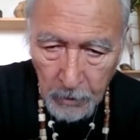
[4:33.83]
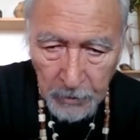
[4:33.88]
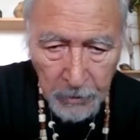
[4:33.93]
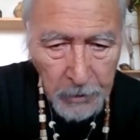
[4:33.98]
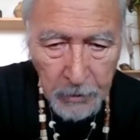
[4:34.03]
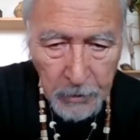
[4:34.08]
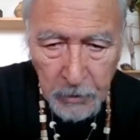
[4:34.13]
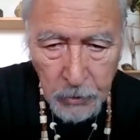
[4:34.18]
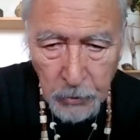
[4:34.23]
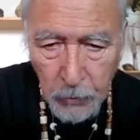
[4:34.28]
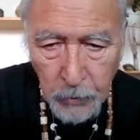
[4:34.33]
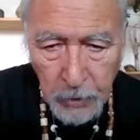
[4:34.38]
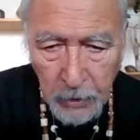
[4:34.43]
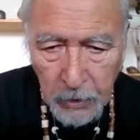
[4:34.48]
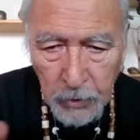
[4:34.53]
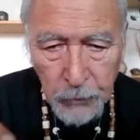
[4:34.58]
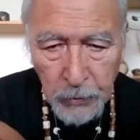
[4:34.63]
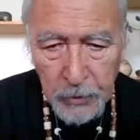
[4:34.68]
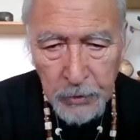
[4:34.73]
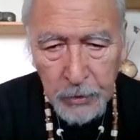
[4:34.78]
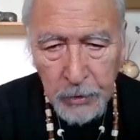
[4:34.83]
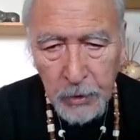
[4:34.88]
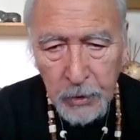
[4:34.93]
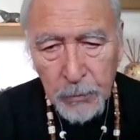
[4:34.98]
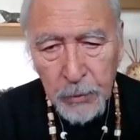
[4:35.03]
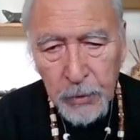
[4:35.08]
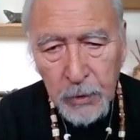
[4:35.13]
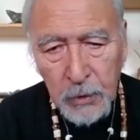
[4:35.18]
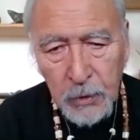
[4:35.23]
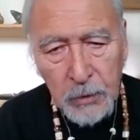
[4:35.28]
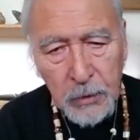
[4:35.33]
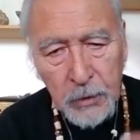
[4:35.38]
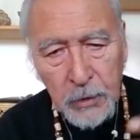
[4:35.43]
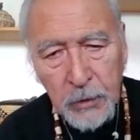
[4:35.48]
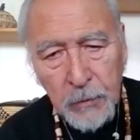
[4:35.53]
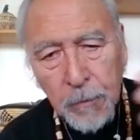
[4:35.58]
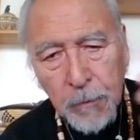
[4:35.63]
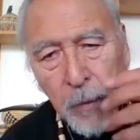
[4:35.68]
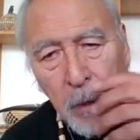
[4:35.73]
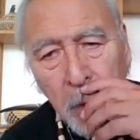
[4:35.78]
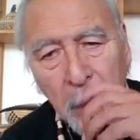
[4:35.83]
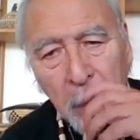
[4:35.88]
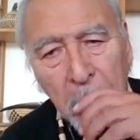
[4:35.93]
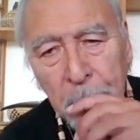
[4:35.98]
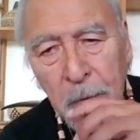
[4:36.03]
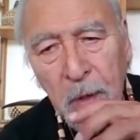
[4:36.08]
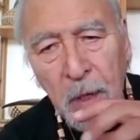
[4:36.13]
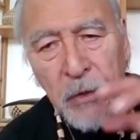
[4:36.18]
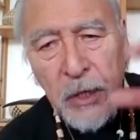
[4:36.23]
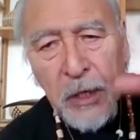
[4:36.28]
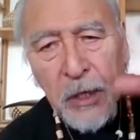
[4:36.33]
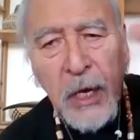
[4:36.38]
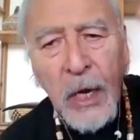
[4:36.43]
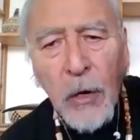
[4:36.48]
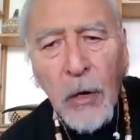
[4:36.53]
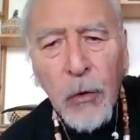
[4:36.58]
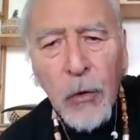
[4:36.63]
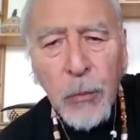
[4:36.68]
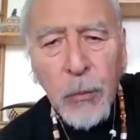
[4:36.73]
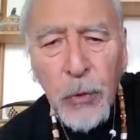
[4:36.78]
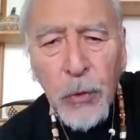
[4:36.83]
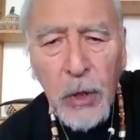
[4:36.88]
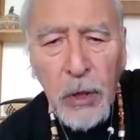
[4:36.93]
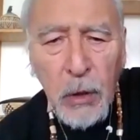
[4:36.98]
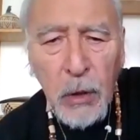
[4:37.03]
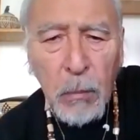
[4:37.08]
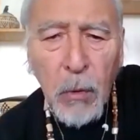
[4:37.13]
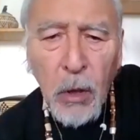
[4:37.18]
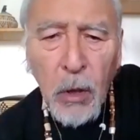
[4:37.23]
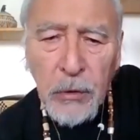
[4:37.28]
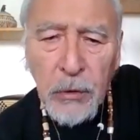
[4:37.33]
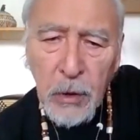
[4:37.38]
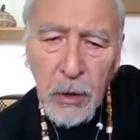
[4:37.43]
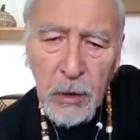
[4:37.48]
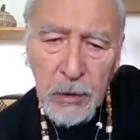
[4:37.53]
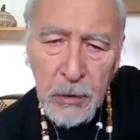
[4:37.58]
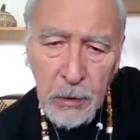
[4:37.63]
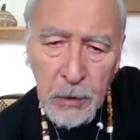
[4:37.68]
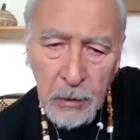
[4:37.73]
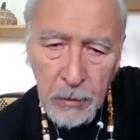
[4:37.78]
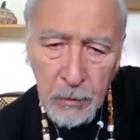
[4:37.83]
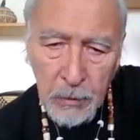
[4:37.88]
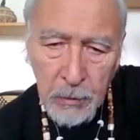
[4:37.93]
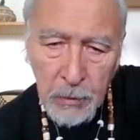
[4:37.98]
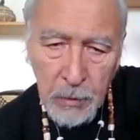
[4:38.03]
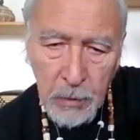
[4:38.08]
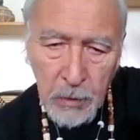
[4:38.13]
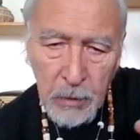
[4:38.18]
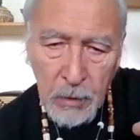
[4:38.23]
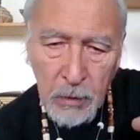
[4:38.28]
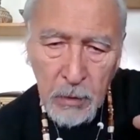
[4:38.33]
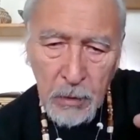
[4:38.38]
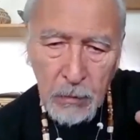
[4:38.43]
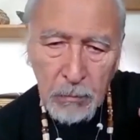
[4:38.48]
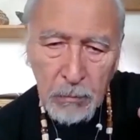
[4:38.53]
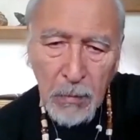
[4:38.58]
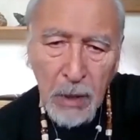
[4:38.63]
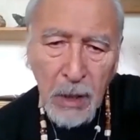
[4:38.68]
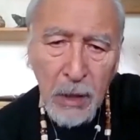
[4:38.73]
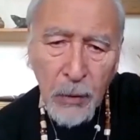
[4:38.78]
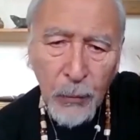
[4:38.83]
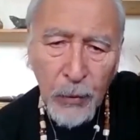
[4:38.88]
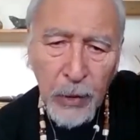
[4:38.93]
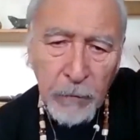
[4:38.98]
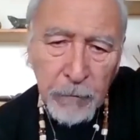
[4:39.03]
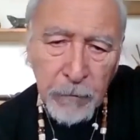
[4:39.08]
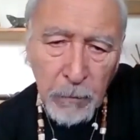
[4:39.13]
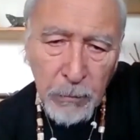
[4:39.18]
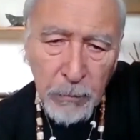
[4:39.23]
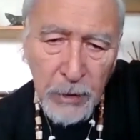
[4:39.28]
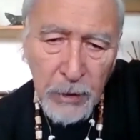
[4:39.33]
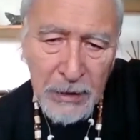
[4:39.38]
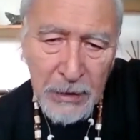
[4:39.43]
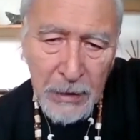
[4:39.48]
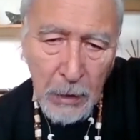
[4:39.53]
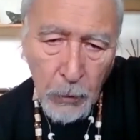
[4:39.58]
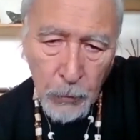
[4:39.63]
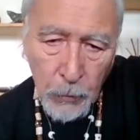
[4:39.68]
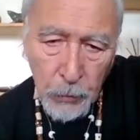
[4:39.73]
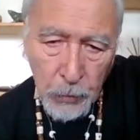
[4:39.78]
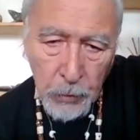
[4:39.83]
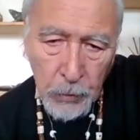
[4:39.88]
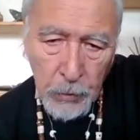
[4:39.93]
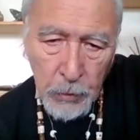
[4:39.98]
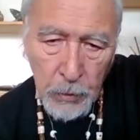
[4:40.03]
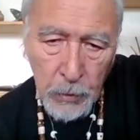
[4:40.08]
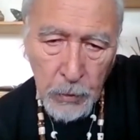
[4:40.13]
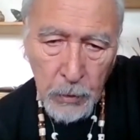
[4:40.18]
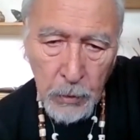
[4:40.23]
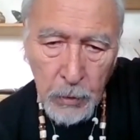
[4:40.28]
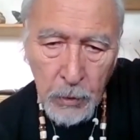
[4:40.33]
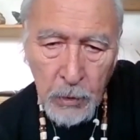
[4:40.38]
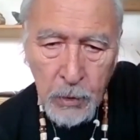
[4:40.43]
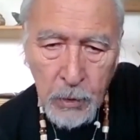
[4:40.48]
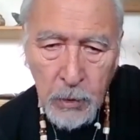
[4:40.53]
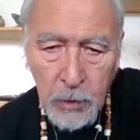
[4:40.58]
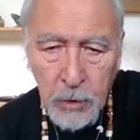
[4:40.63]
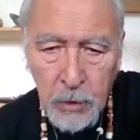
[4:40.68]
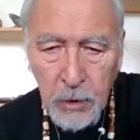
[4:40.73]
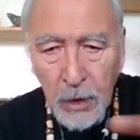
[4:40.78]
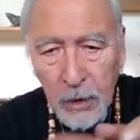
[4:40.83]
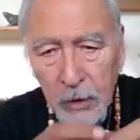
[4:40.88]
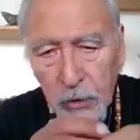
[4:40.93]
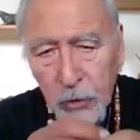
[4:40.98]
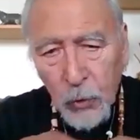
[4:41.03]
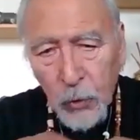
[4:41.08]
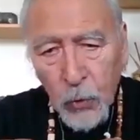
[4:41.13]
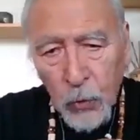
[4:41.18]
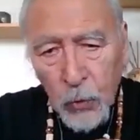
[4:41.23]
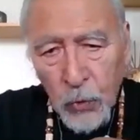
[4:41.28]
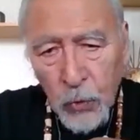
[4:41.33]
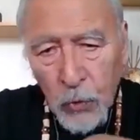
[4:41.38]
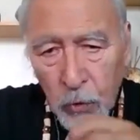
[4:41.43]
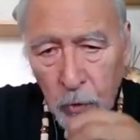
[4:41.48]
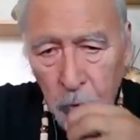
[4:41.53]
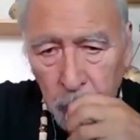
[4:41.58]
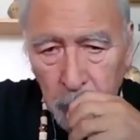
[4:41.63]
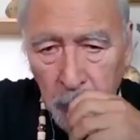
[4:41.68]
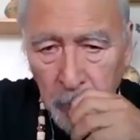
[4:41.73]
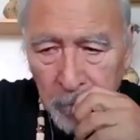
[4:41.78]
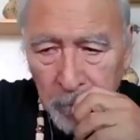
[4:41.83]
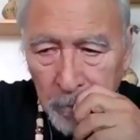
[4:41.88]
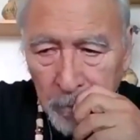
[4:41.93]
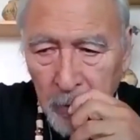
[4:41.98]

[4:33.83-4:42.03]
And it's so interesting because the caribou and the musk oxen migrate from the south and to go north.